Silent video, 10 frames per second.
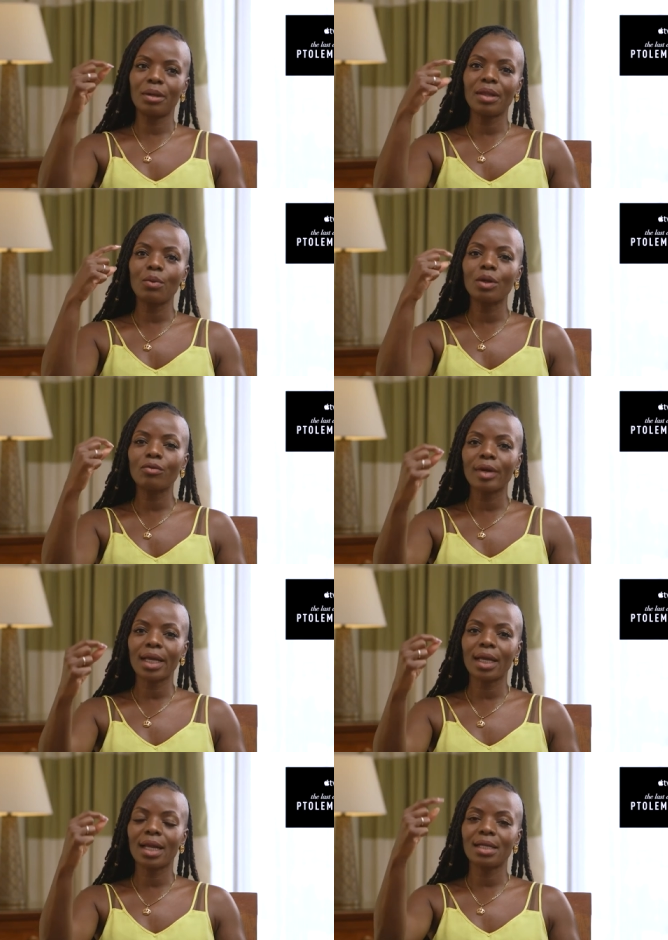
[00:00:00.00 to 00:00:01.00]
but they will
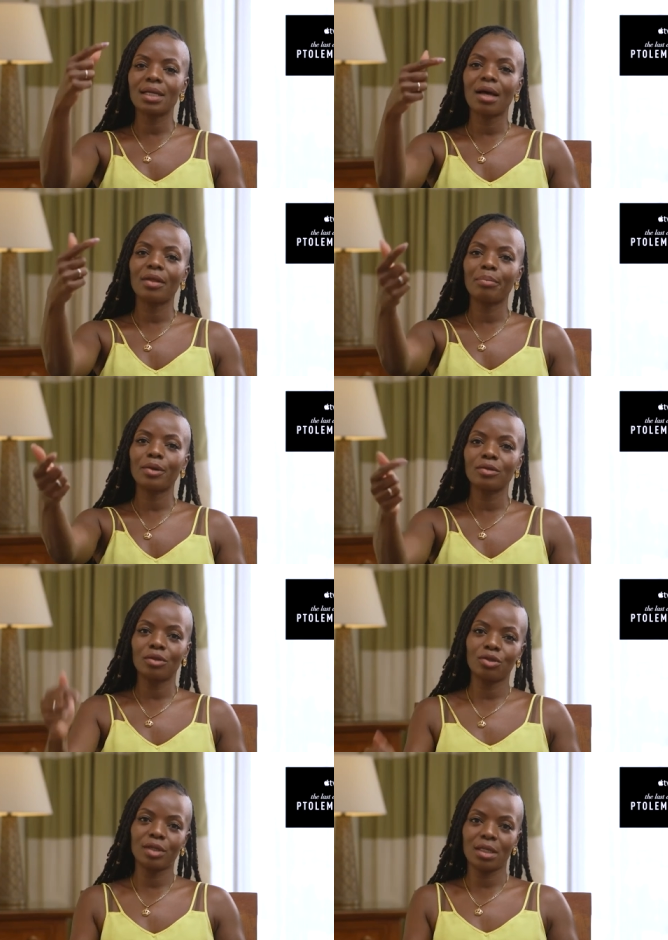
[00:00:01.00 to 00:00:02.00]
recognize how that
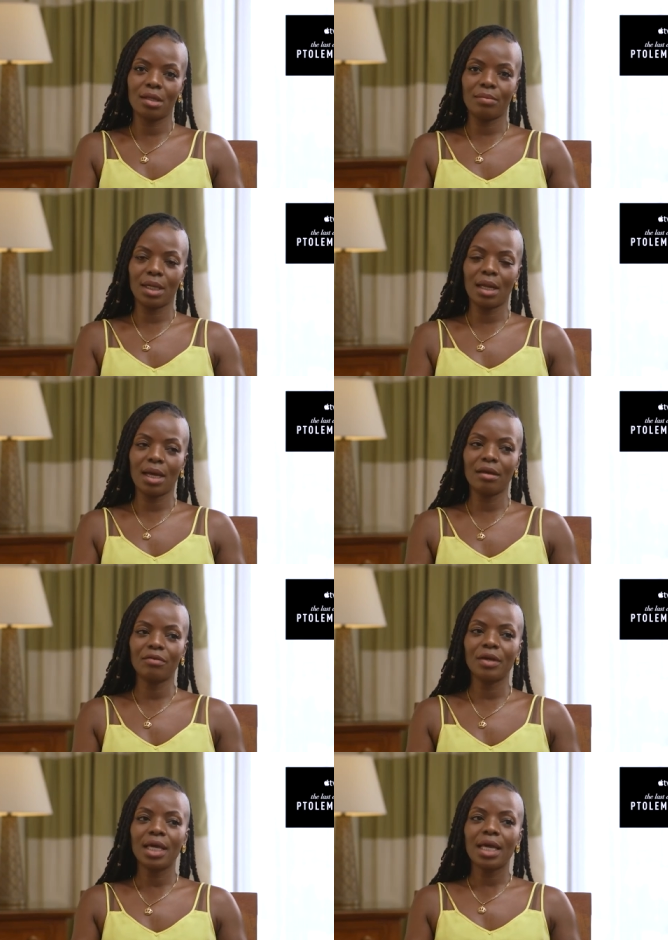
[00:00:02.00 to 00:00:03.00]
person treated them in
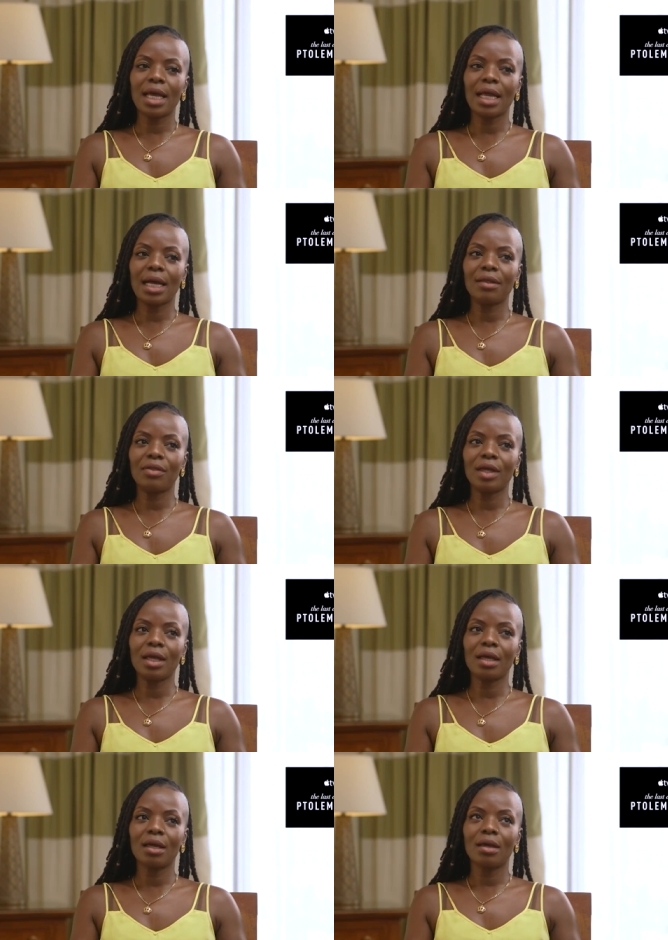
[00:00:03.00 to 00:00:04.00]
life and i
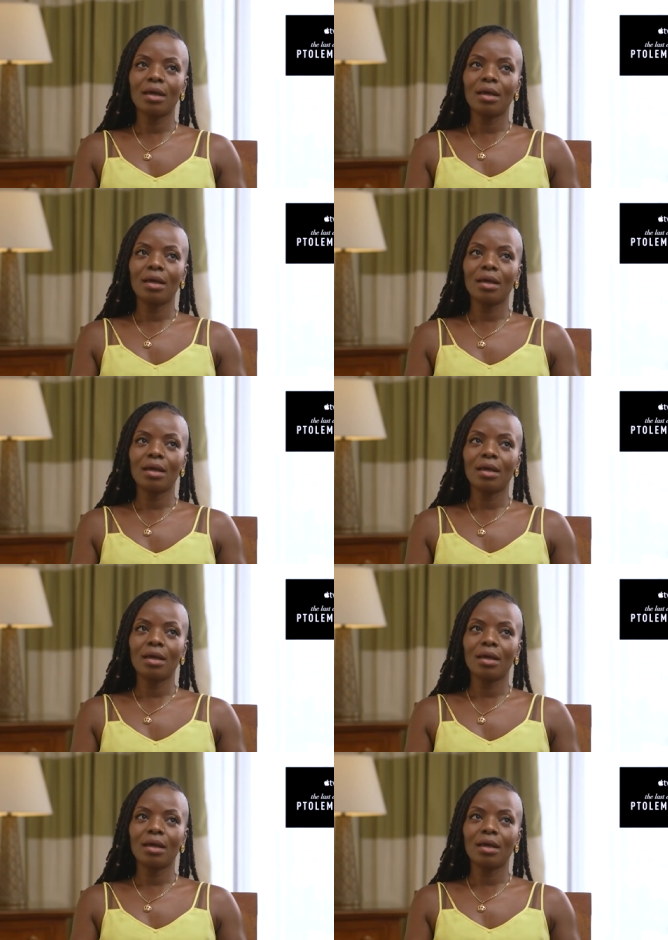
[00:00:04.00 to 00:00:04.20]
think